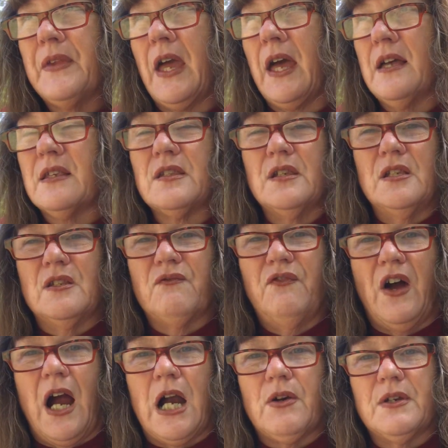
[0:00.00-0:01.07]
as these
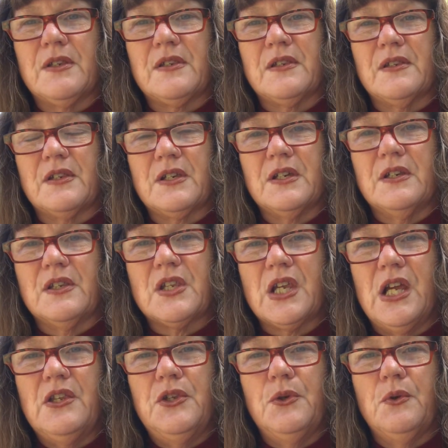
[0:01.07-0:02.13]
viruses
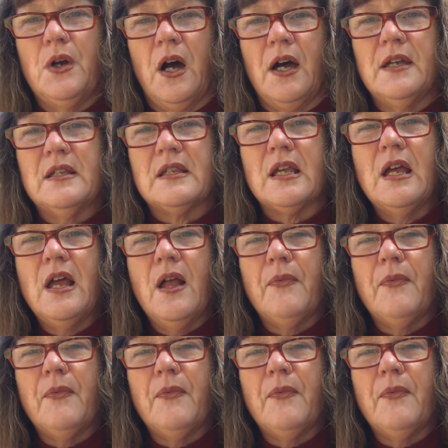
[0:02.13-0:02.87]
continue, guys.